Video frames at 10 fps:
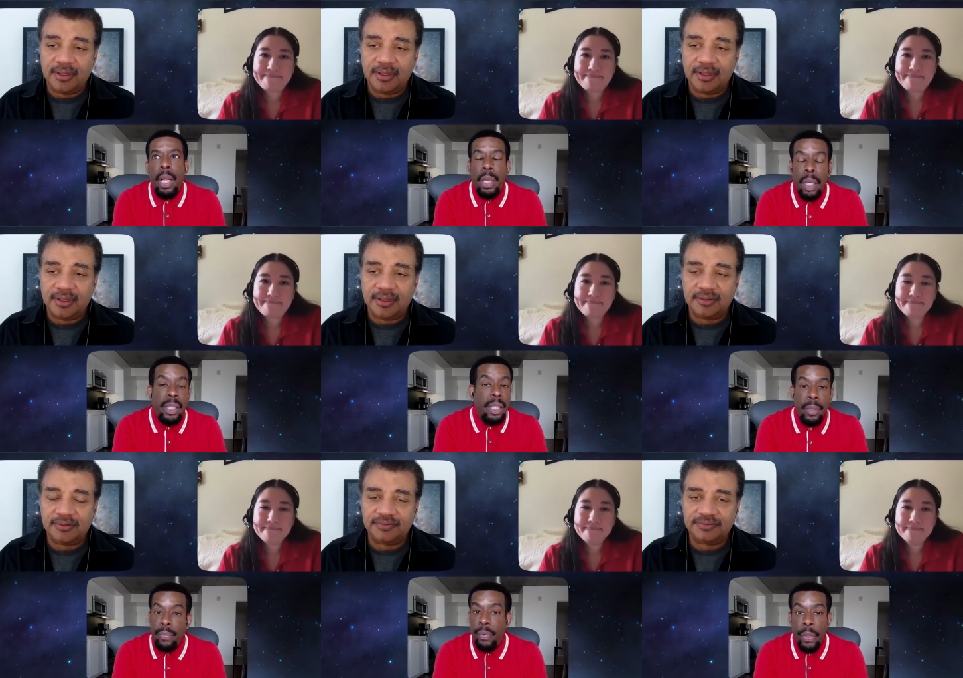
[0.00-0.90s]
Speaker 1: let's
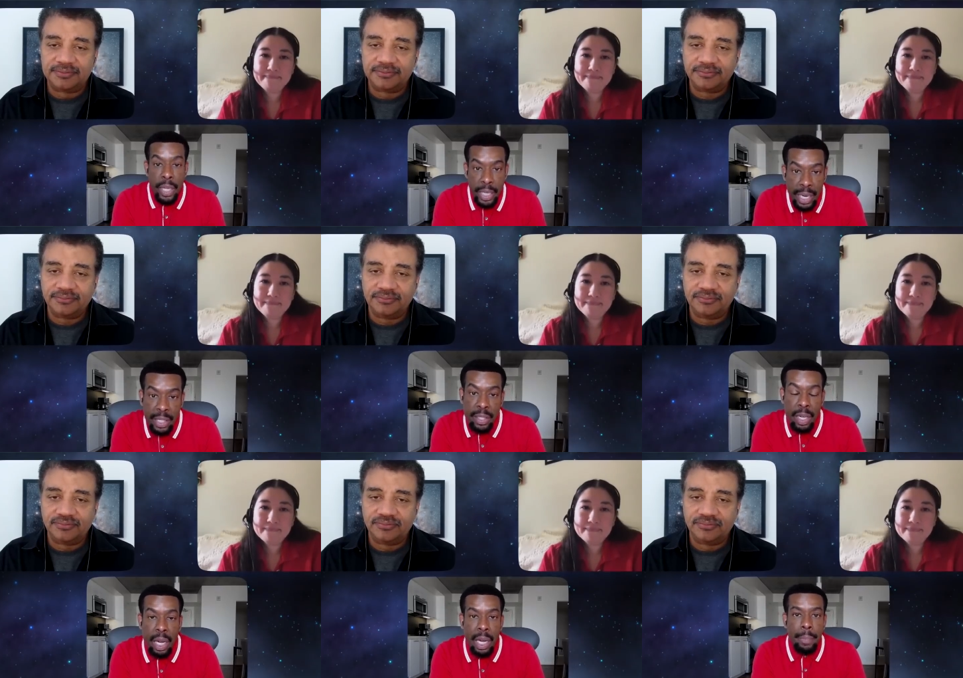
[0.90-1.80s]
for the next
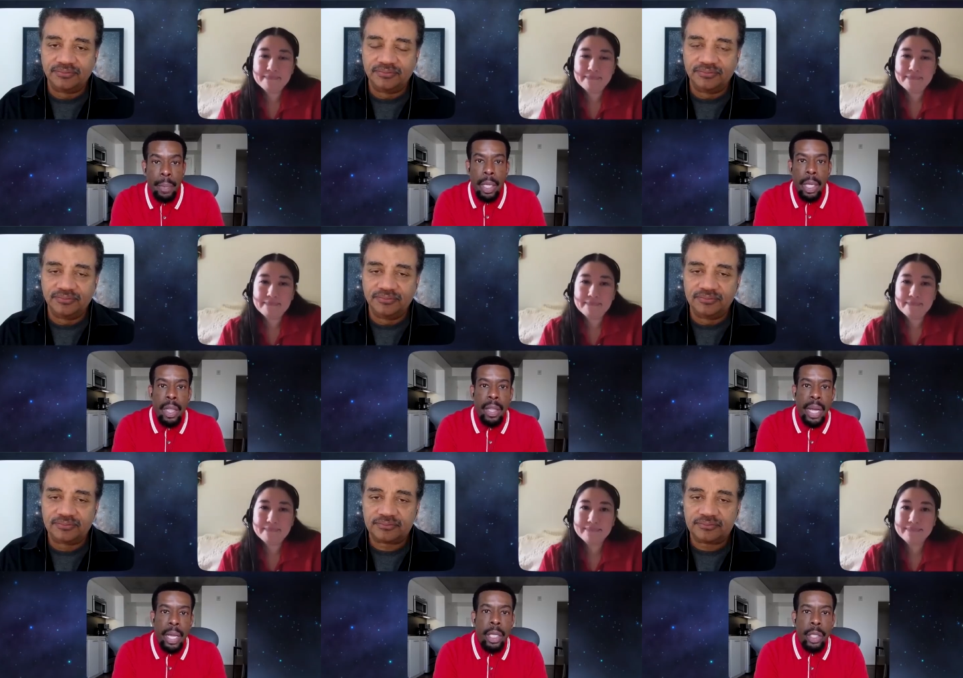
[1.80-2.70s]
time
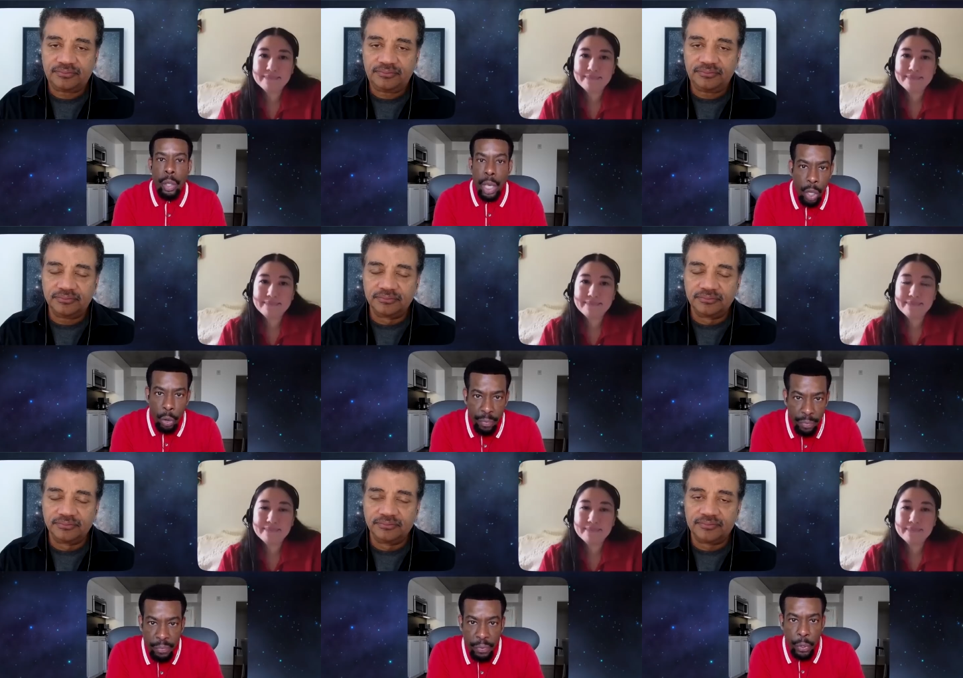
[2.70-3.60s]
that you can go
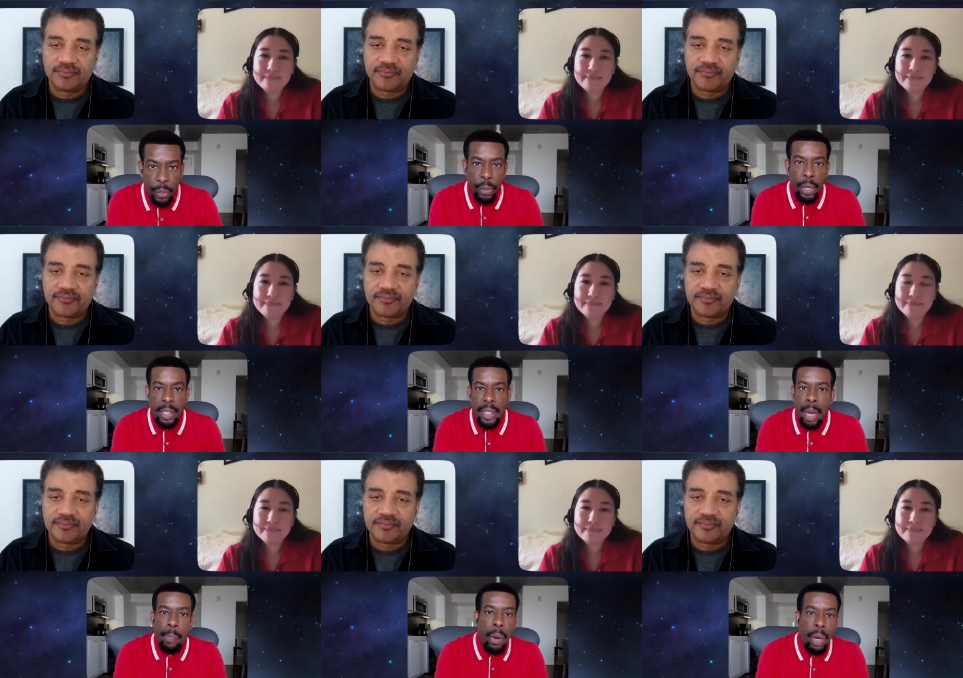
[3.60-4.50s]
even further? Is
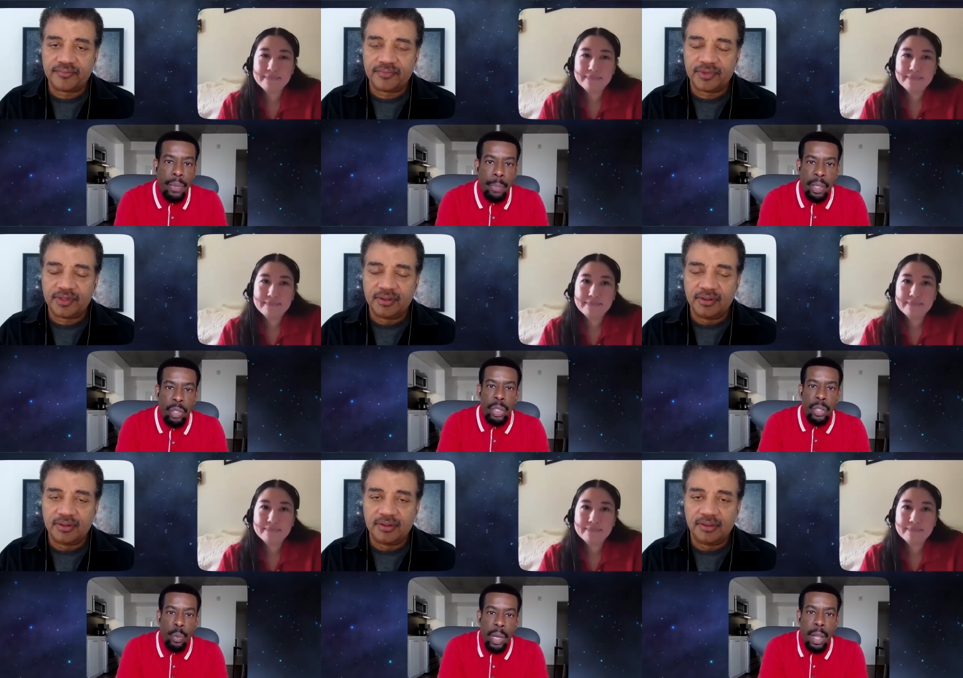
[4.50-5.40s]
that part of the mission
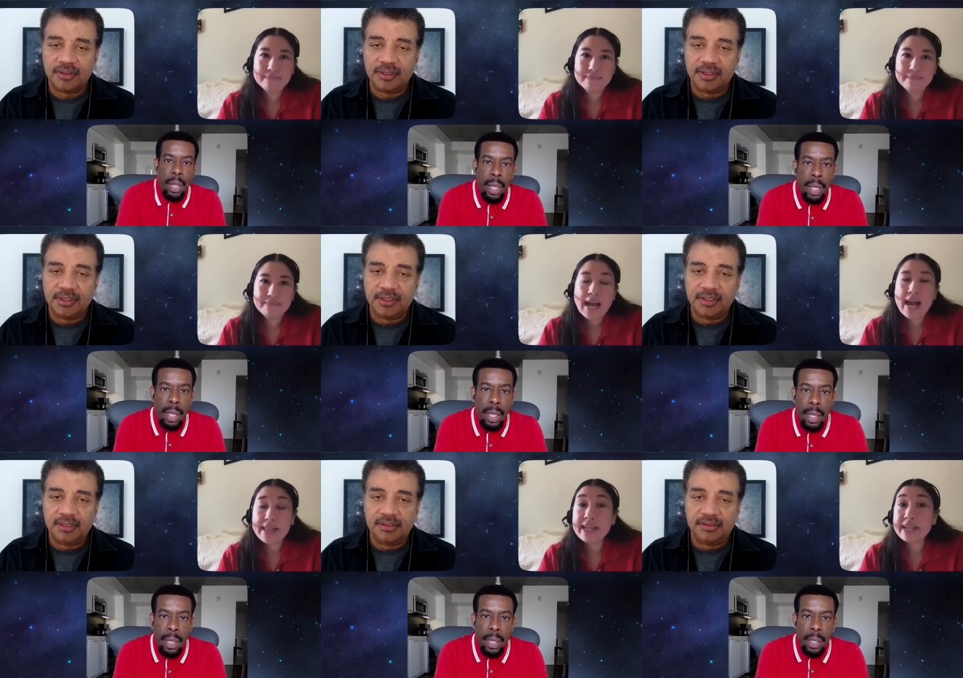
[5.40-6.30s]
as well?
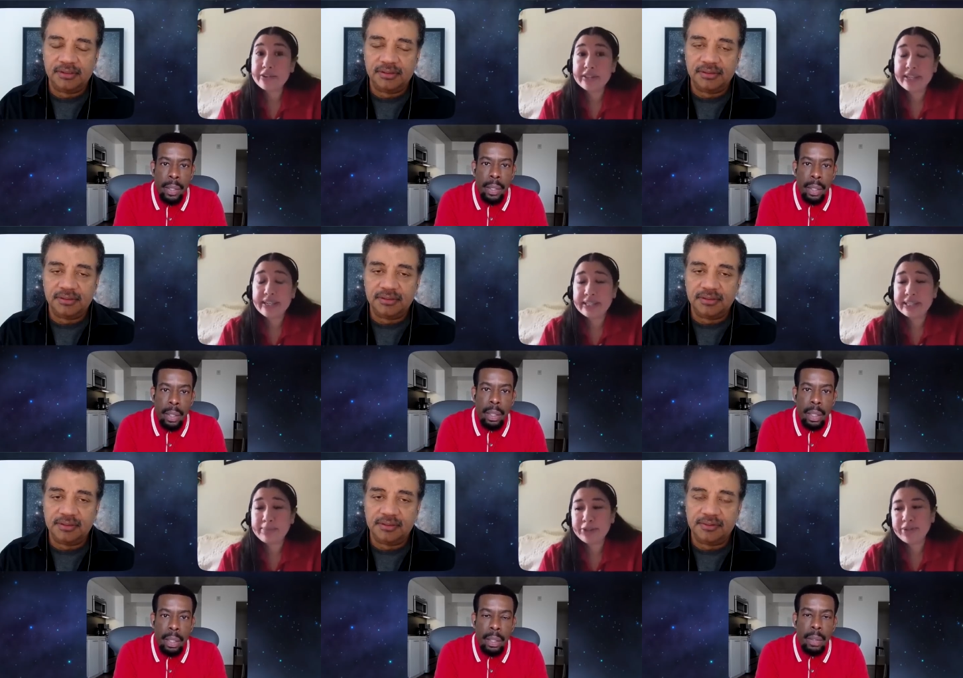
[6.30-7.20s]
Speaker 2: I think it really is,
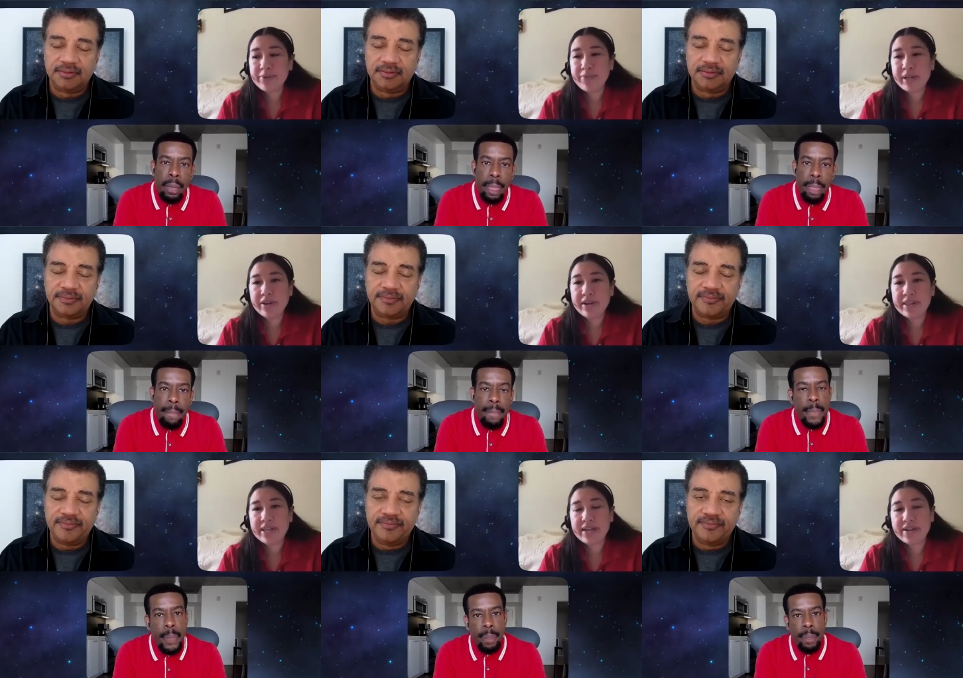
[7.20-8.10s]
especially when we look
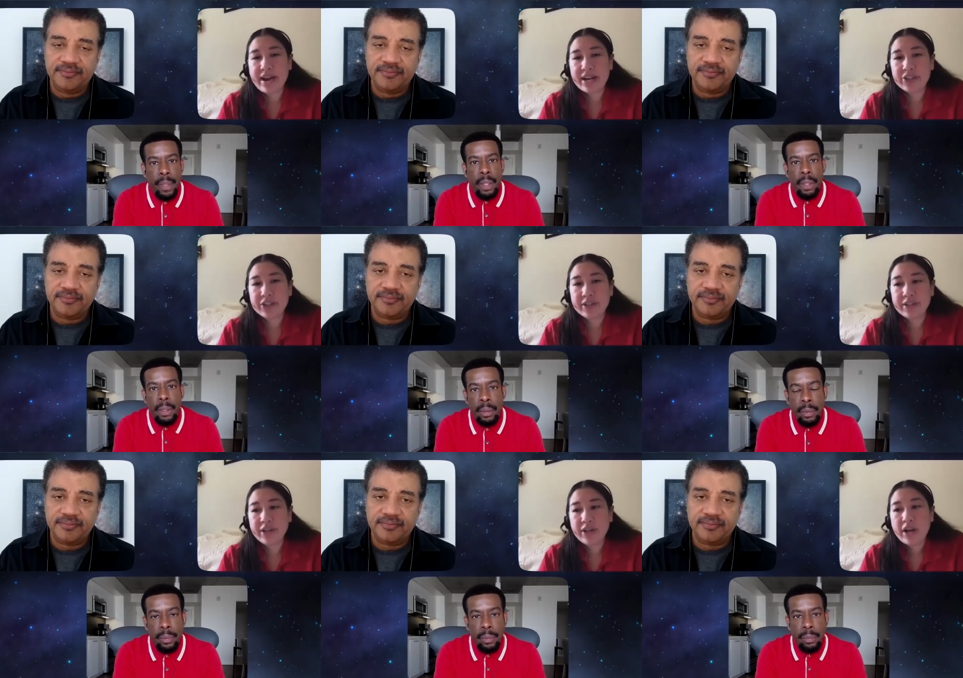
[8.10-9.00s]
at the
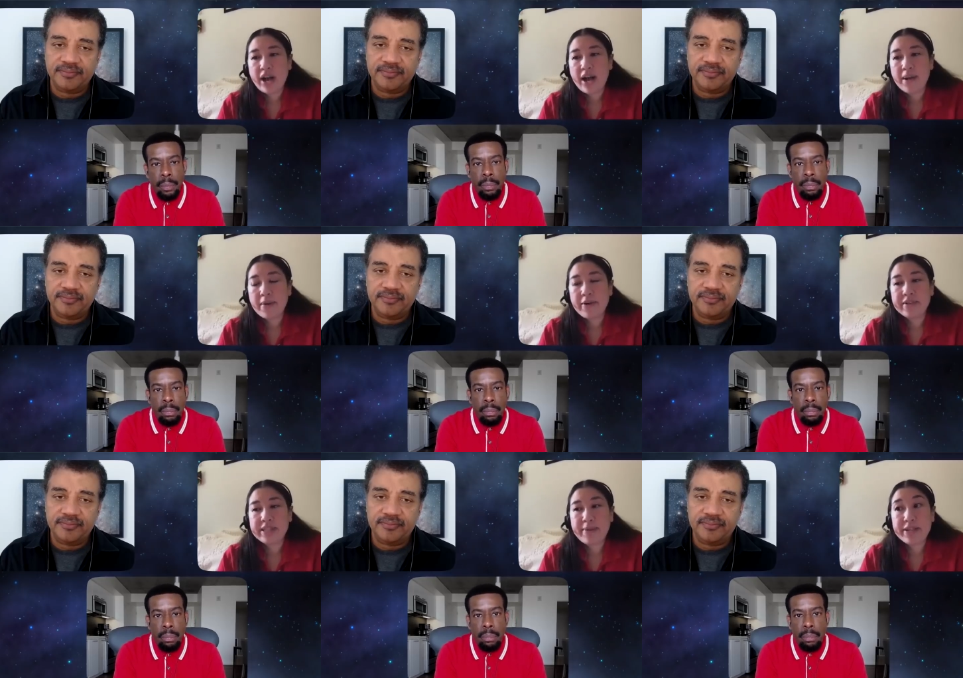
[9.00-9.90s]
interaction um, of the
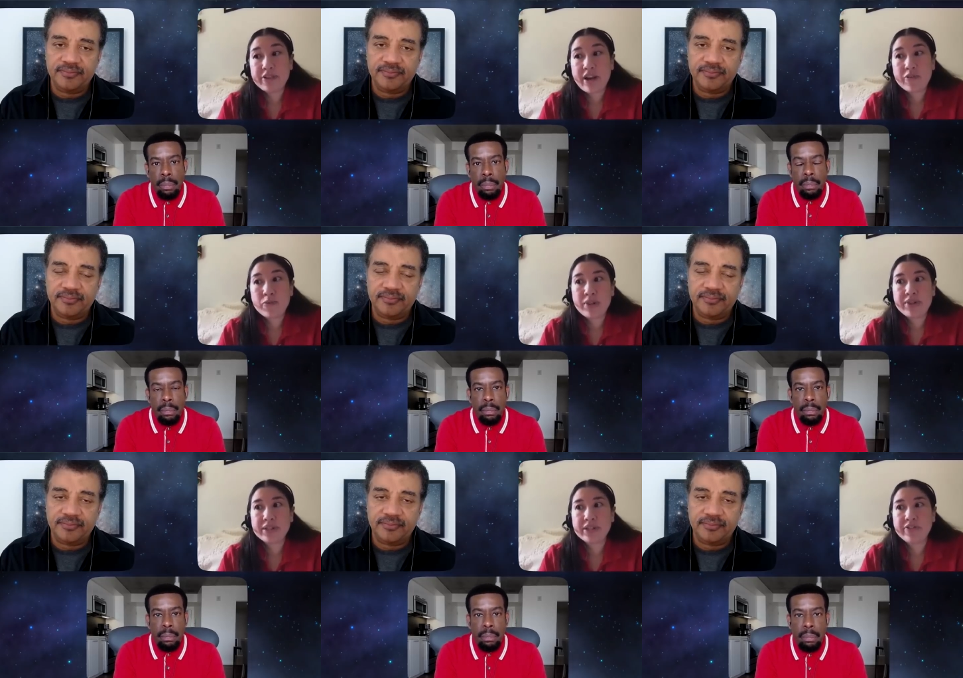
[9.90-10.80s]
spacecraft with
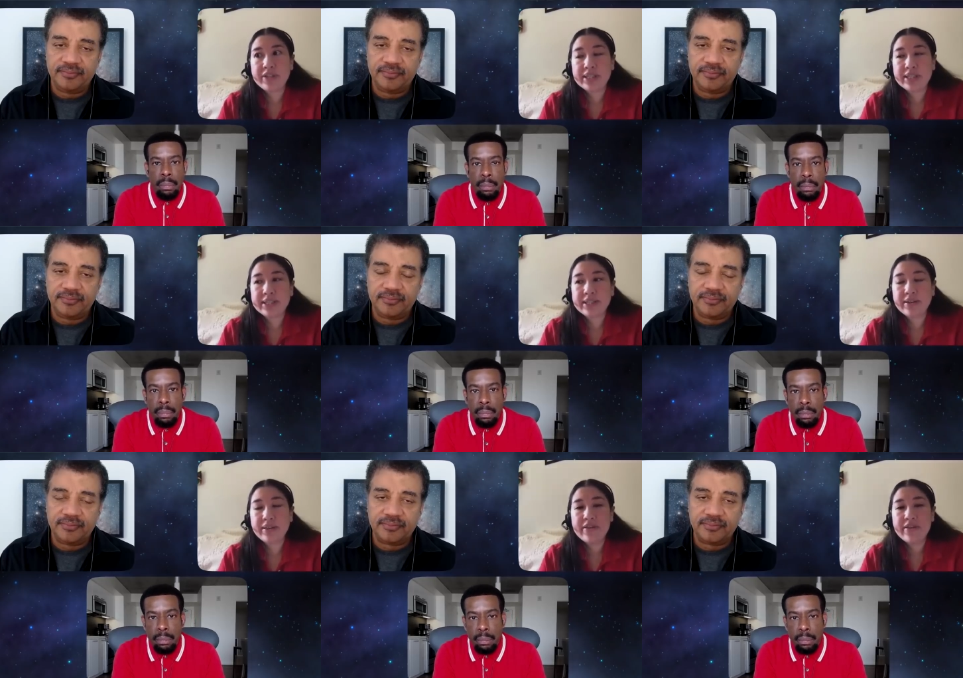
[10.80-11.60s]
the surface because there are a mm-hmm. lot of